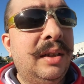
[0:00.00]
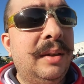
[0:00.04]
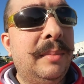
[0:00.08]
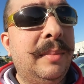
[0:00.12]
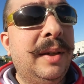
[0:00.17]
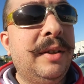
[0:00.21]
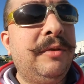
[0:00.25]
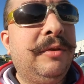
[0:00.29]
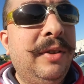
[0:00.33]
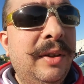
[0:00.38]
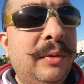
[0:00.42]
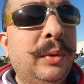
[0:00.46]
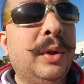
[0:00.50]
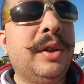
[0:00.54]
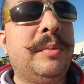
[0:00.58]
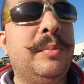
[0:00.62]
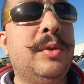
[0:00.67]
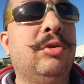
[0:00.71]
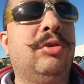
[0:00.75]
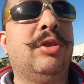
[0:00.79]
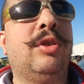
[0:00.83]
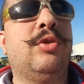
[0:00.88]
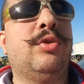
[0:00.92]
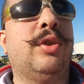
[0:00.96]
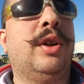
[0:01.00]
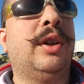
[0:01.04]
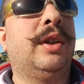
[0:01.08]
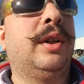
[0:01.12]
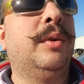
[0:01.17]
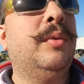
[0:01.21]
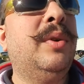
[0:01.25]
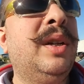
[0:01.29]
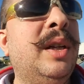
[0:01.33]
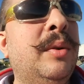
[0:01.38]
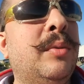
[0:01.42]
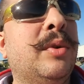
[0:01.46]
My favorite music
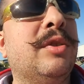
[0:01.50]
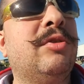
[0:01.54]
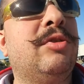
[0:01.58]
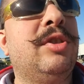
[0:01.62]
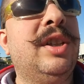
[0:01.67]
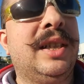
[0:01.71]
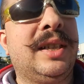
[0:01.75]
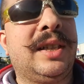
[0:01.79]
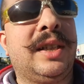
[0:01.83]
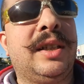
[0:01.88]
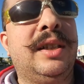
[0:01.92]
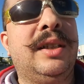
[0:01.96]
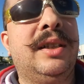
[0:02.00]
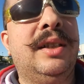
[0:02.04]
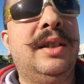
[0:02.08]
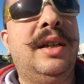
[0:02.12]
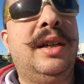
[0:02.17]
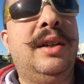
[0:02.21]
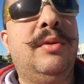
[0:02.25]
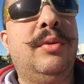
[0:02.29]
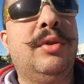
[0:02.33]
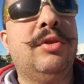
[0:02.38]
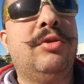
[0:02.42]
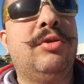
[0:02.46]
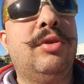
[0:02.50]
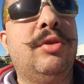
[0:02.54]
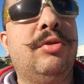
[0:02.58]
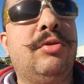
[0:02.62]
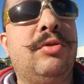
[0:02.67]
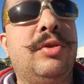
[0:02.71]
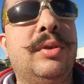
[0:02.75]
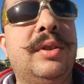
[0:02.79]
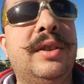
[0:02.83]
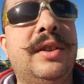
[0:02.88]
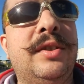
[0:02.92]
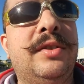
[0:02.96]
genre. When I was younger, I was
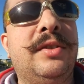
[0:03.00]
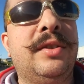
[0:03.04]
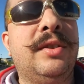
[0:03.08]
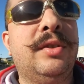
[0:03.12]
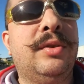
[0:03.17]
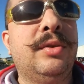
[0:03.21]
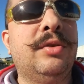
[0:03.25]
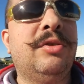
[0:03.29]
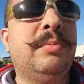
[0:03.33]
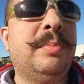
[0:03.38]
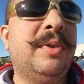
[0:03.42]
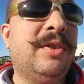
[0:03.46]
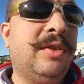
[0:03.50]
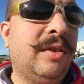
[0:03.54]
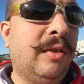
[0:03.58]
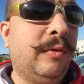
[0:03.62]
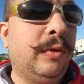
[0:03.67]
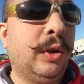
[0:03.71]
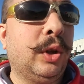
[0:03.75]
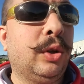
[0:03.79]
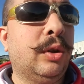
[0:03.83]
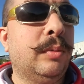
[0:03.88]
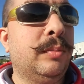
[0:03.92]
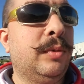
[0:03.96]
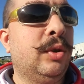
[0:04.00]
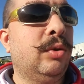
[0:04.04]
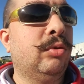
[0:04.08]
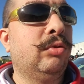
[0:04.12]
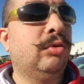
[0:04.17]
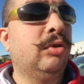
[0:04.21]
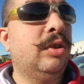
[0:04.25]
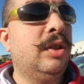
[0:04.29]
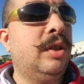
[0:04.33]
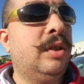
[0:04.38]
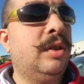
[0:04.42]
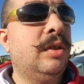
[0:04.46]
used to listen to specific
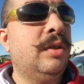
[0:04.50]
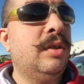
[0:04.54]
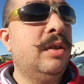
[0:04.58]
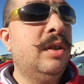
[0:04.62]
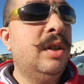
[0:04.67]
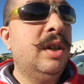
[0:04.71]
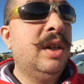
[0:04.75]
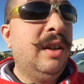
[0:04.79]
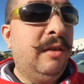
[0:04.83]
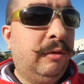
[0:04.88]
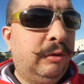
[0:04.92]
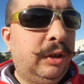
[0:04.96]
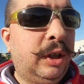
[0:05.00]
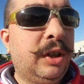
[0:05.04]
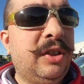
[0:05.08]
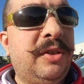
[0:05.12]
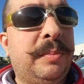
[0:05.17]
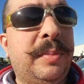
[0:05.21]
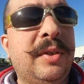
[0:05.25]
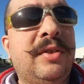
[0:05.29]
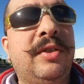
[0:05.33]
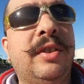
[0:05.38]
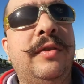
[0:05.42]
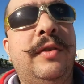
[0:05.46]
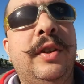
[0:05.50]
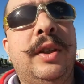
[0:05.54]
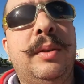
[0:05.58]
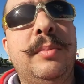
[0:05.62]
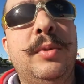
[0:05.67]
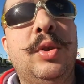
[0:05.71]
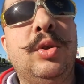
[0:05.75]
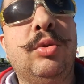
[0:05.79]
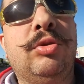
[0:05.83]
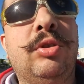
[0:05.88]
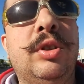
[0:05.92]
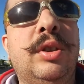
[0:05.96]
music, very specific
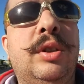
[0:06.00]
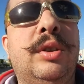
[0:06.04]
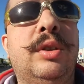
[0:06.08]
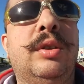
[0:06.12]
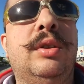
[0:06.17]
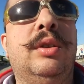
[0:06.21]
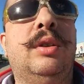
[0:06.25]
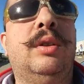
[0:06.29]
music.